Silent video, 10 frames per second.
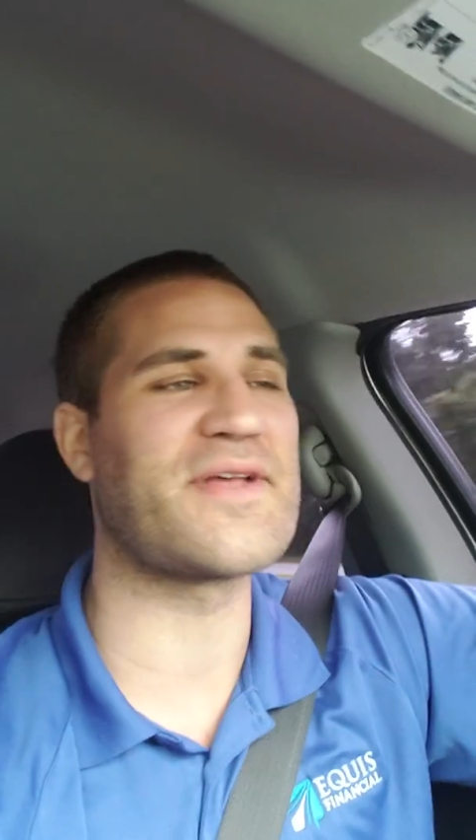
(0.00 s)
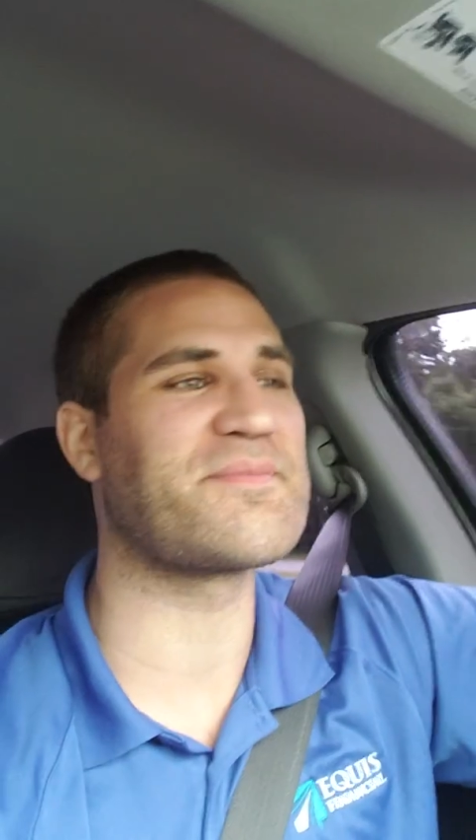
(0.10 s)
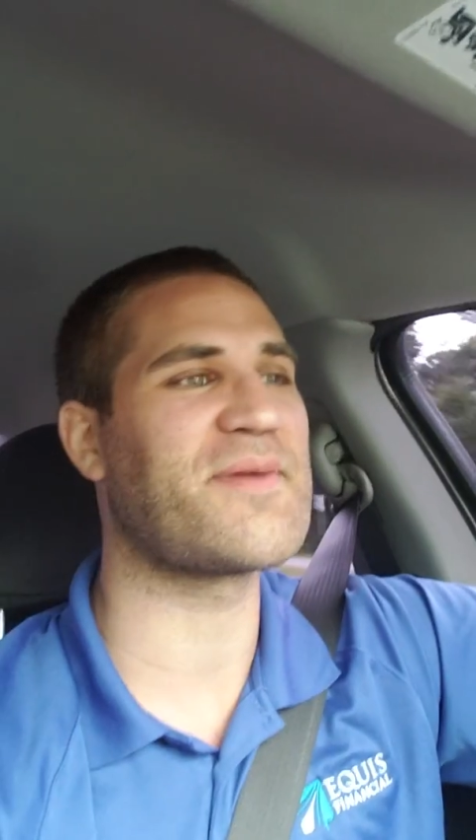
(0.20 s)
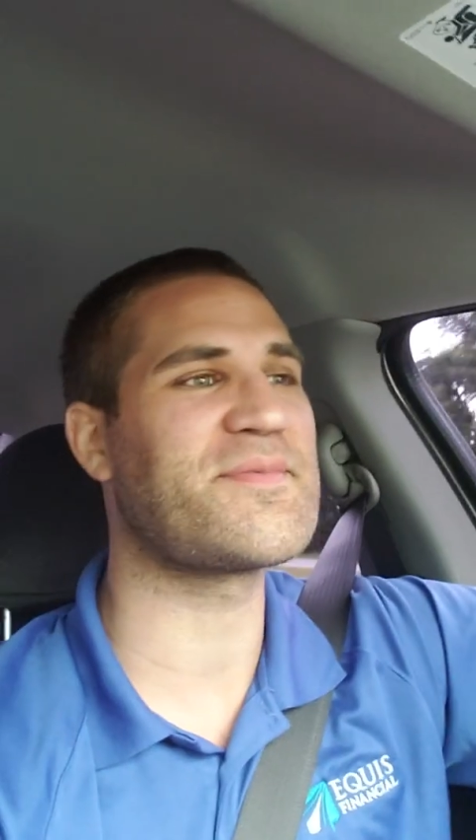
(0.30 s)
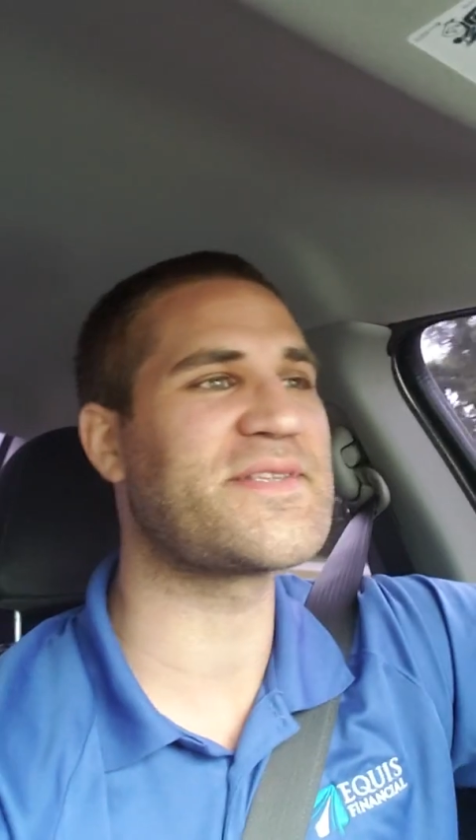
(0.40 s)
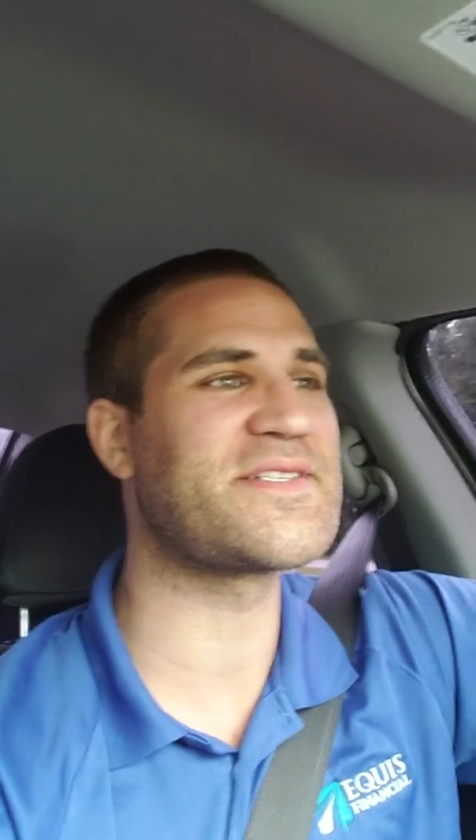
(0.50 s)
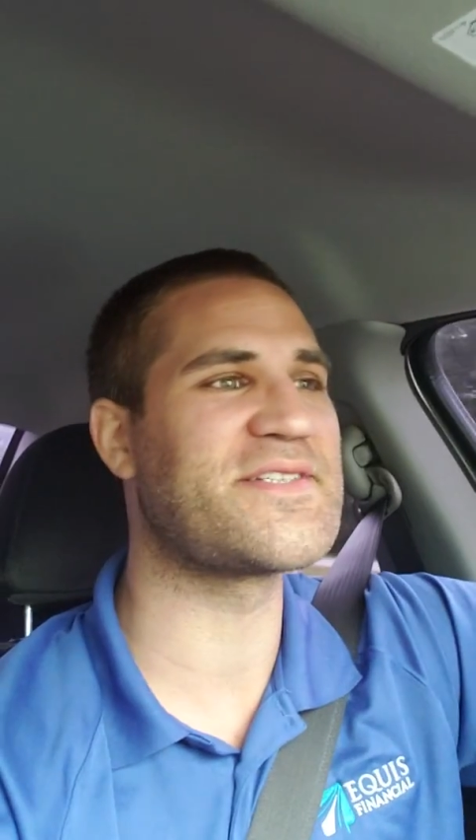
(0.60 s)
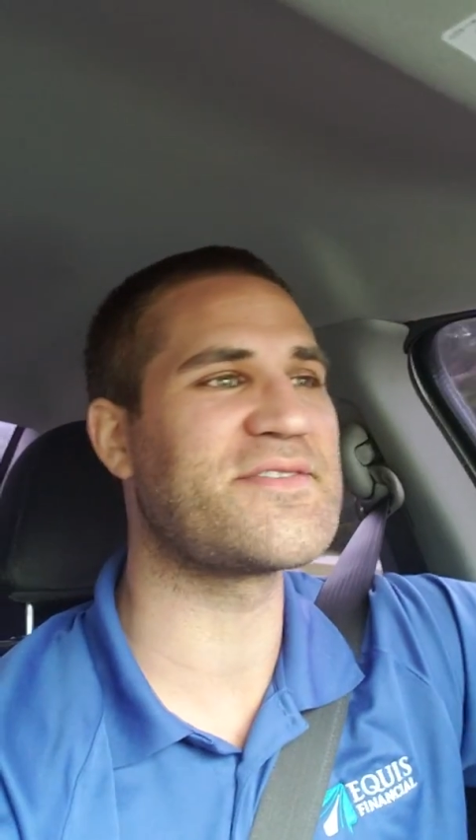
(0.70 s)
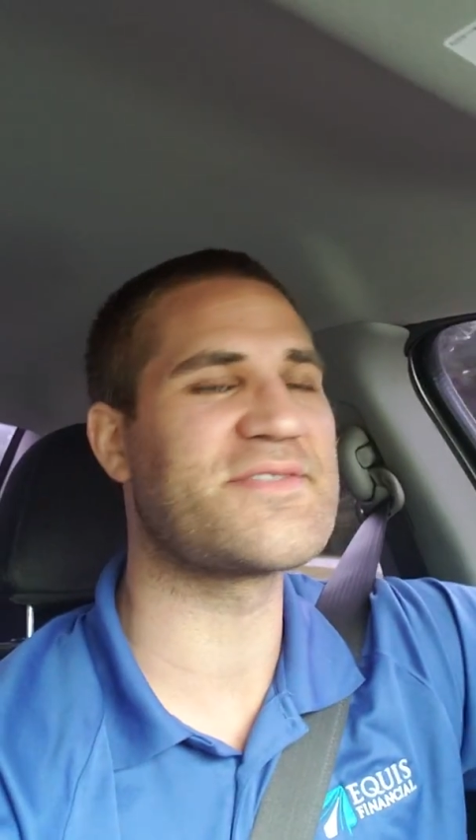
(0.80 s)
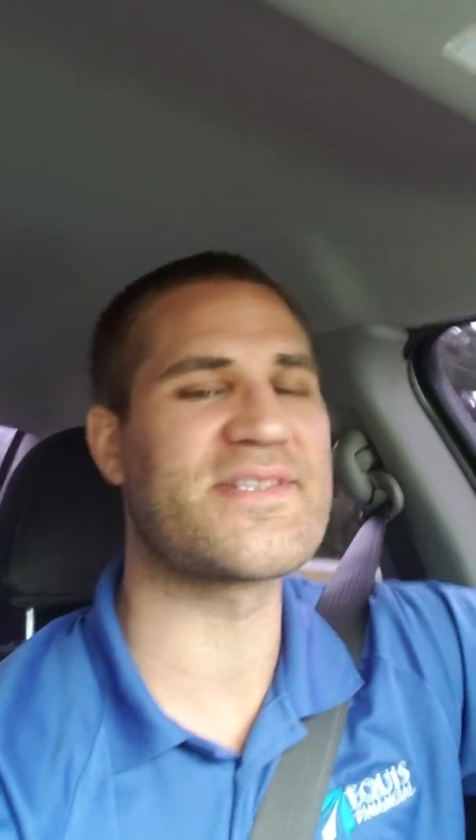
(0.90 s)
Like, maybe this
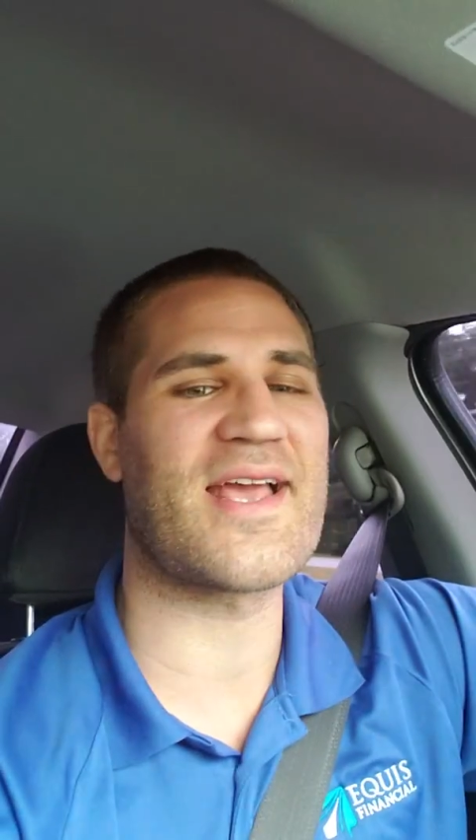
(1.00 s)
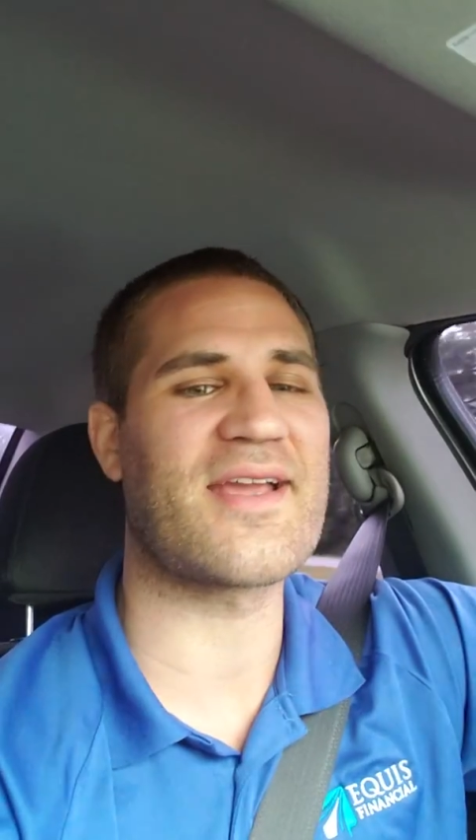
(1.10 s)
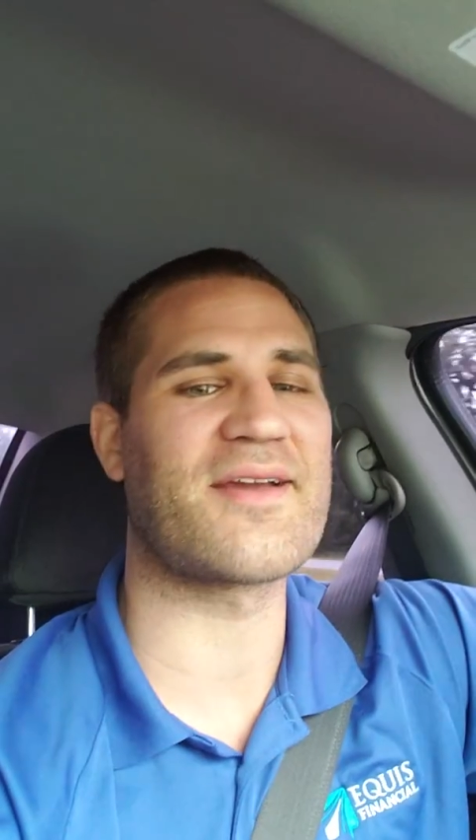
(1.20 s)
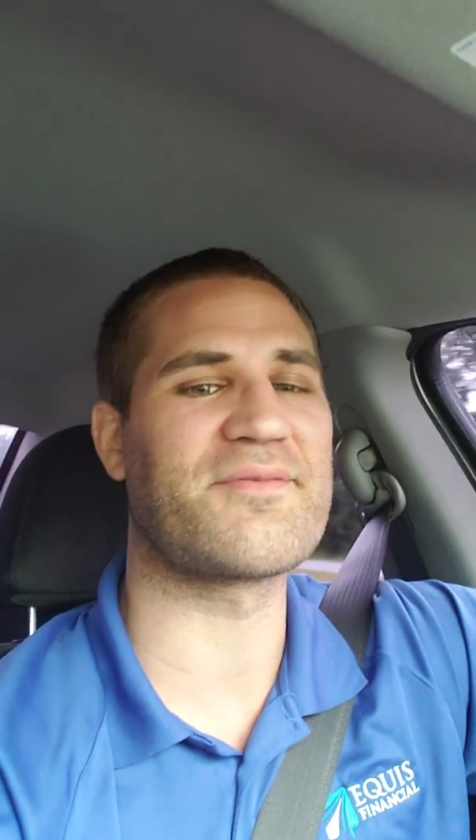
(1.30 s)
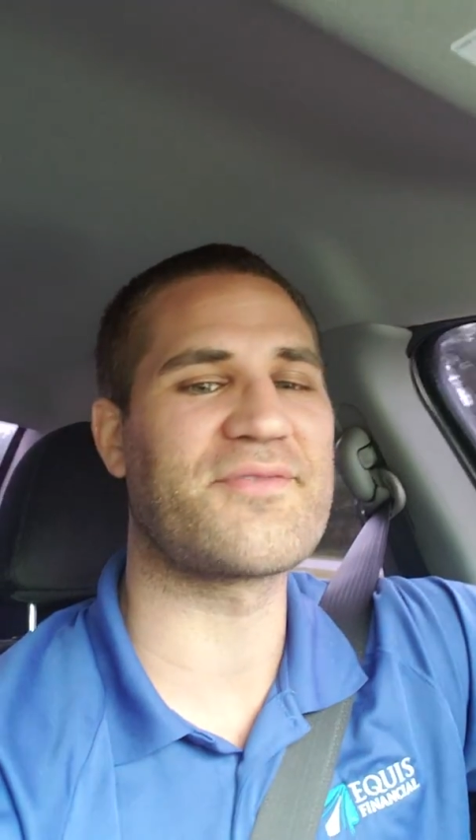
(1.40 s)
dude's like a